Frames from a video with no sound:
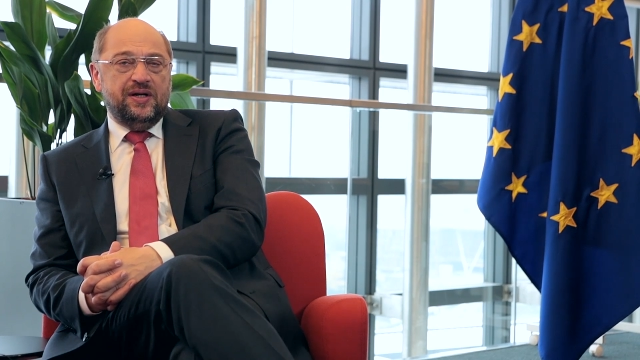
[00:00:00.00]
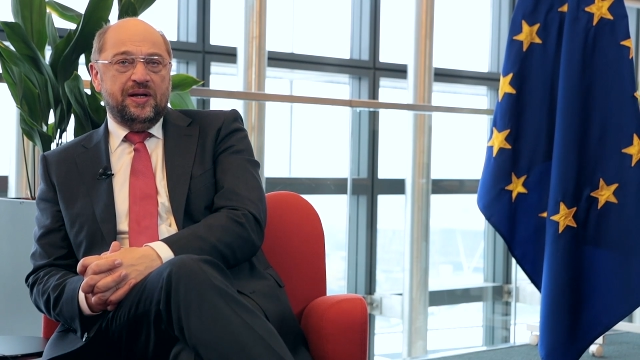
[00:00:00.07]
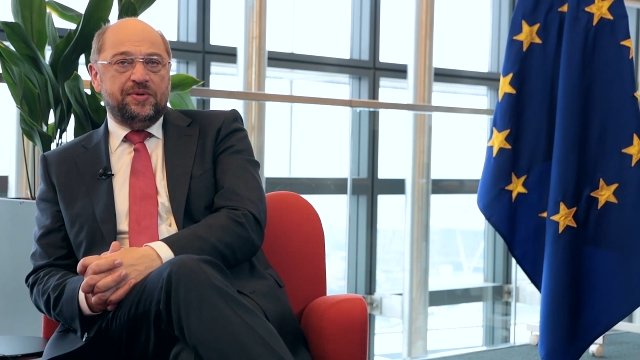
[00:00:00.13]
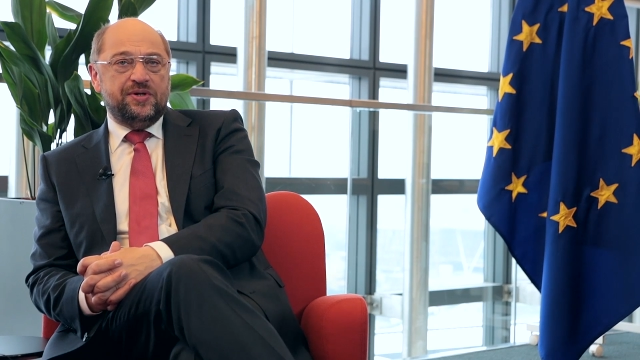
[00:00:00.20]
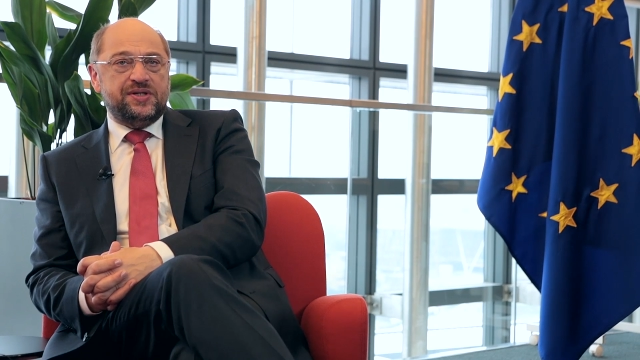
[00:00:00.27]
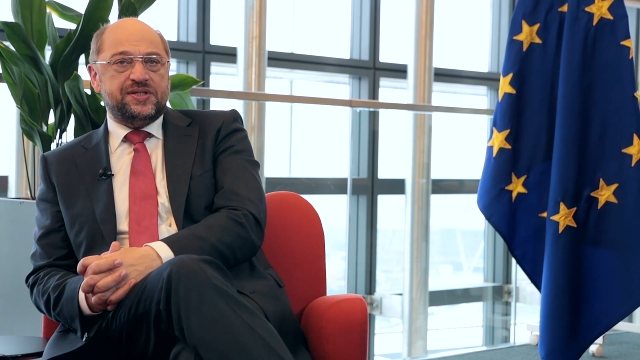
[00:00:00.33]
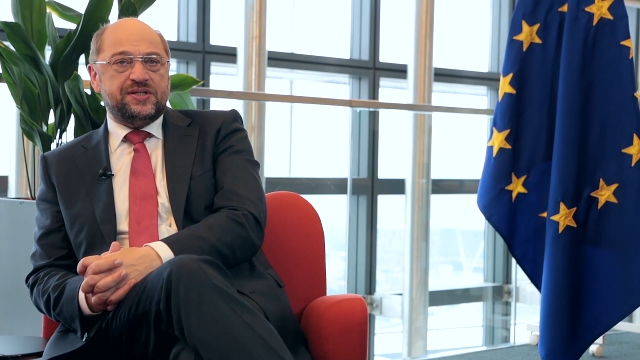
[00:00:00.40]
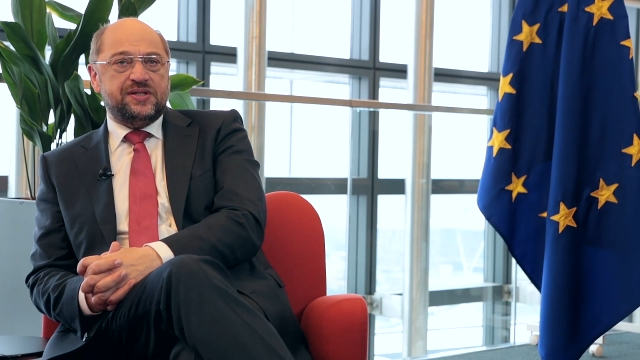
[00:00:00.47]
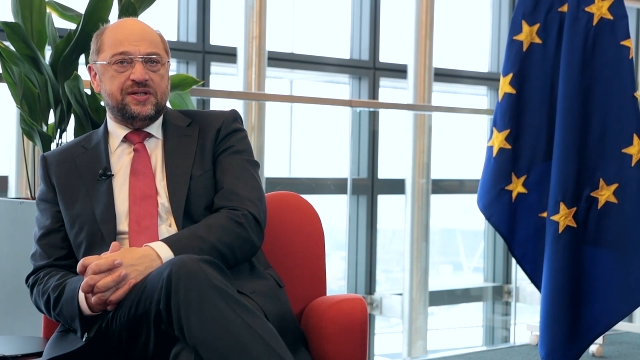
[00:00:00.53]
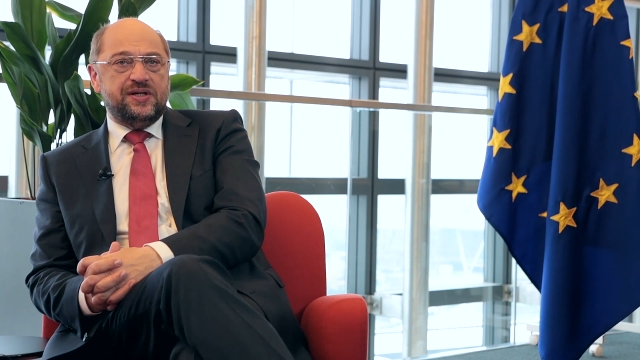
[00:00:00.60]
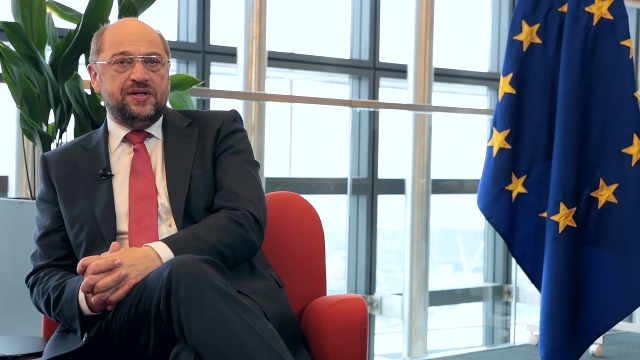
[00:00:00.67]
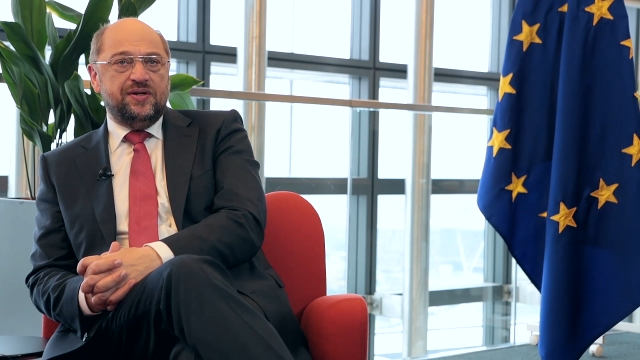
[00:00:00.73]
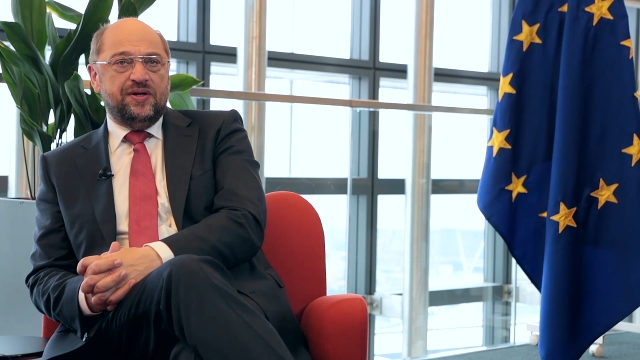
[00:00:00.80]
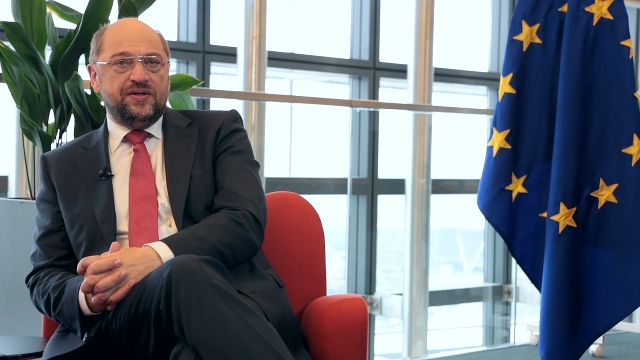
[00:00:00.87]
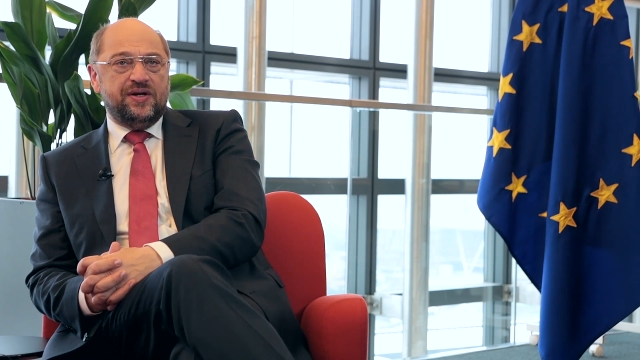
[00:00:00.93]
Numerous
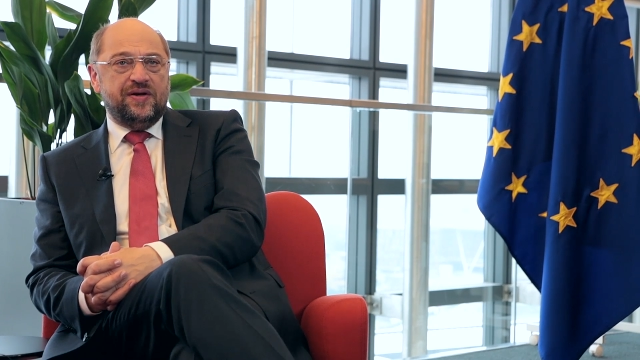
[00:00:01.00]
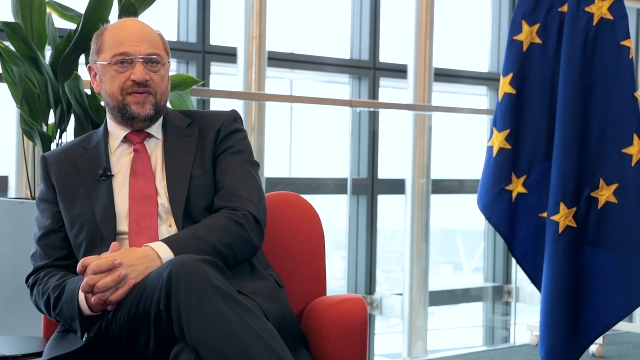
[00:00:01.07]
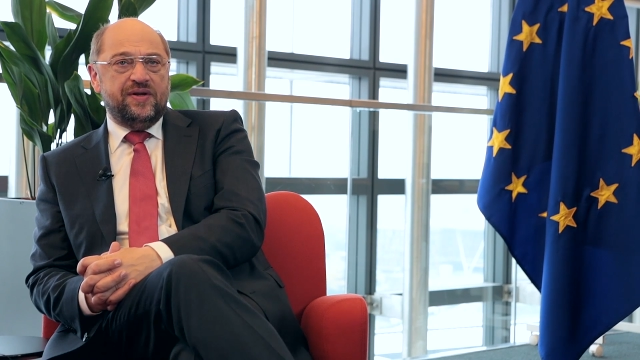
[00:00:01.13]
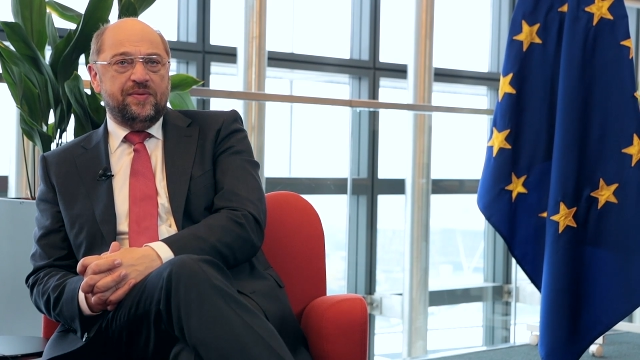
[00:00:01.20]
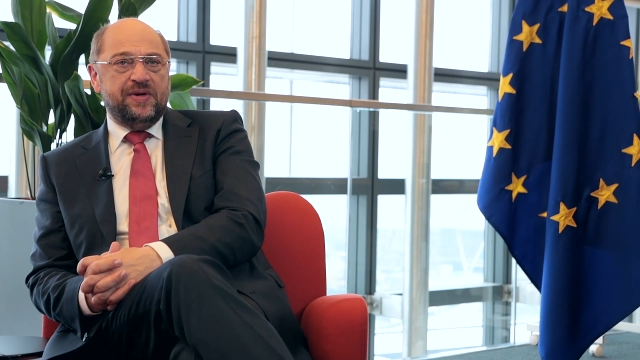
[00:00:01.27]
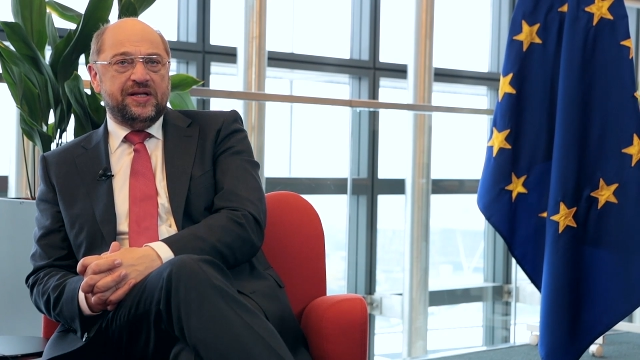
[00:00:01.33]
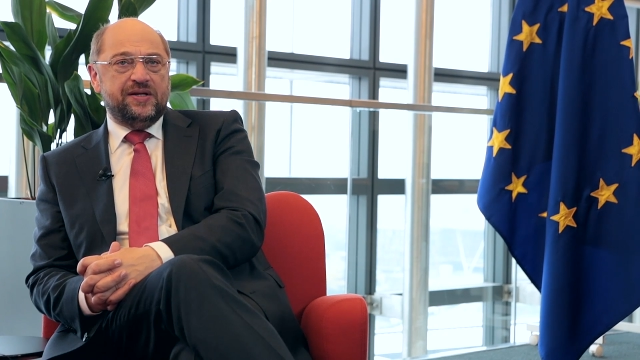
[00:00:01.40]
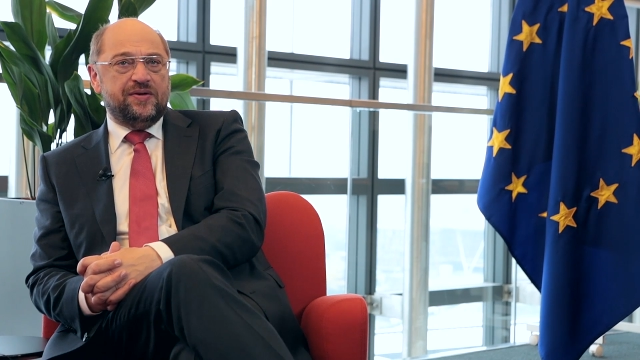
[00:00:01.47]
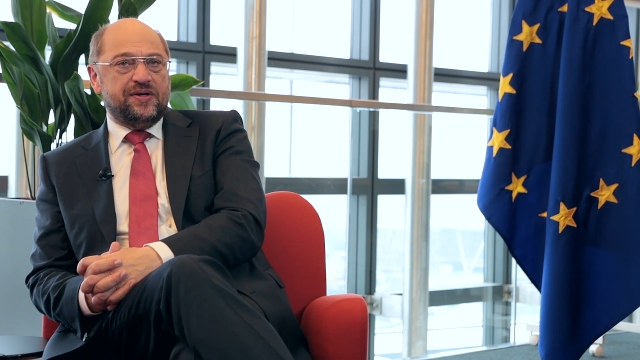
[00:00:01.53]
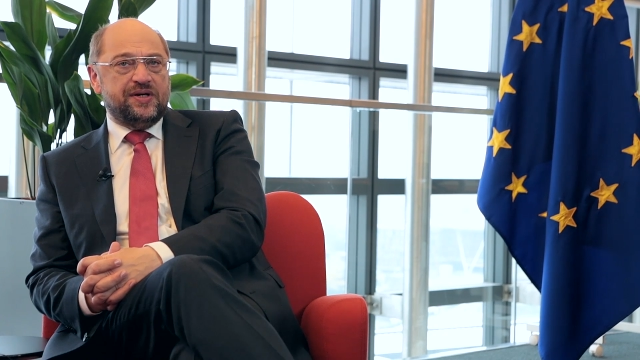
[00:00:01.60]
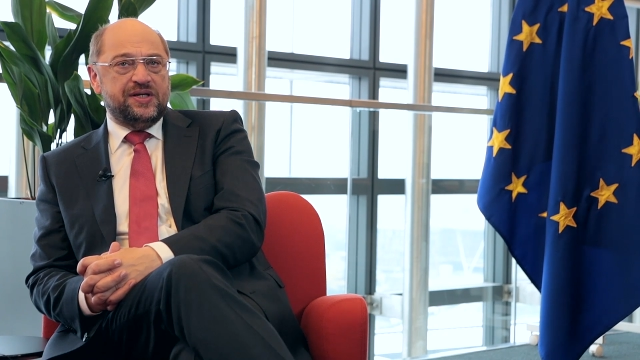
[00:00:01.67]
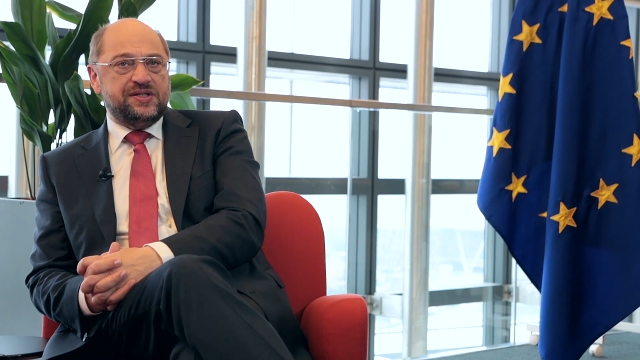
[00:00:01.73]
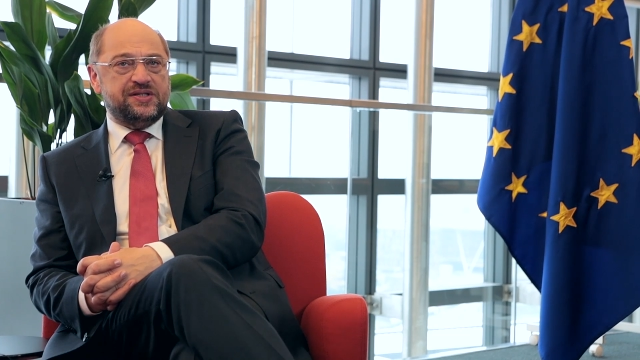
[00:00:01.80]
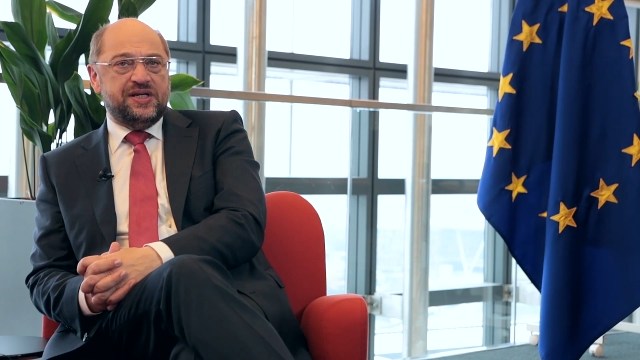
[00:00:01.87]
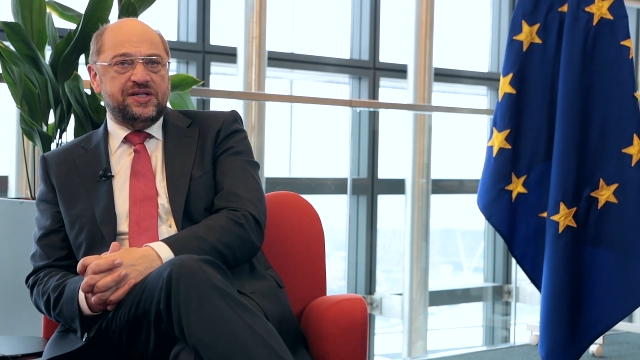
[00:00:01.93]
non-governmental
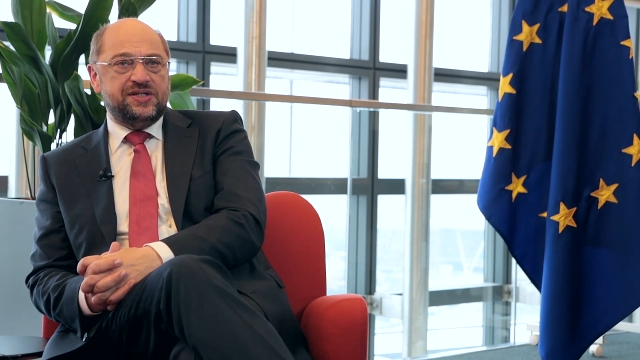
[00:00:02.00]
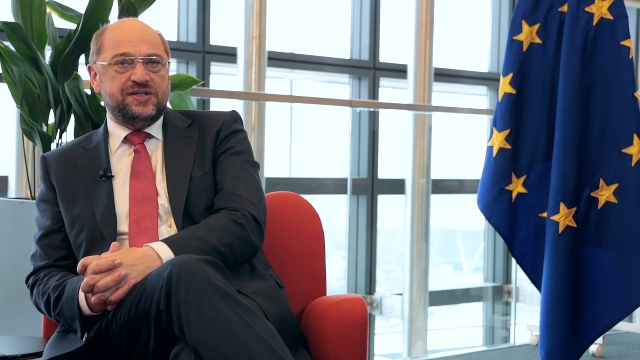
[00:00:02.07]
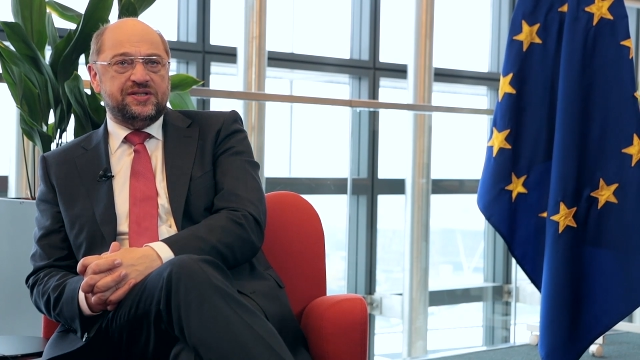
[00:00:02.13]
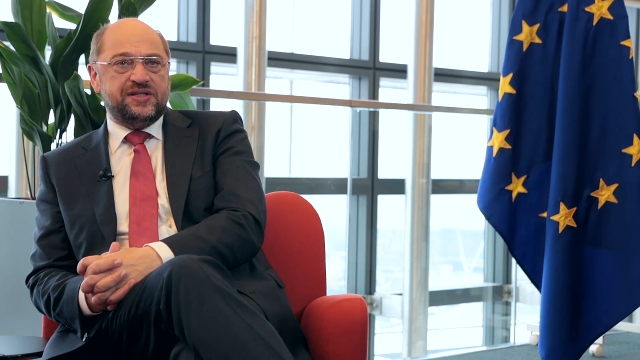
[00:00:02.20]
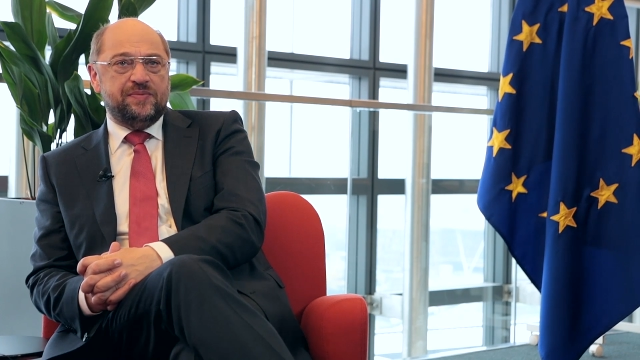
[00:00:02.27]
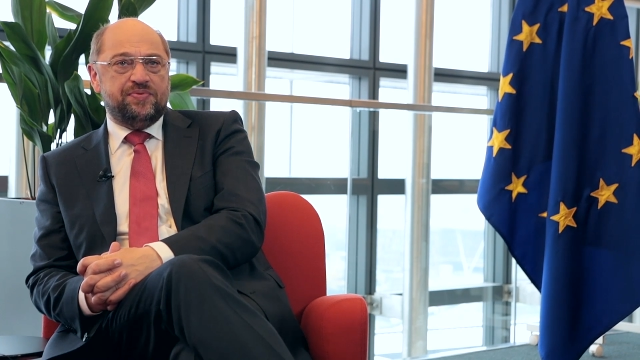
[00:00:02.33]
organizations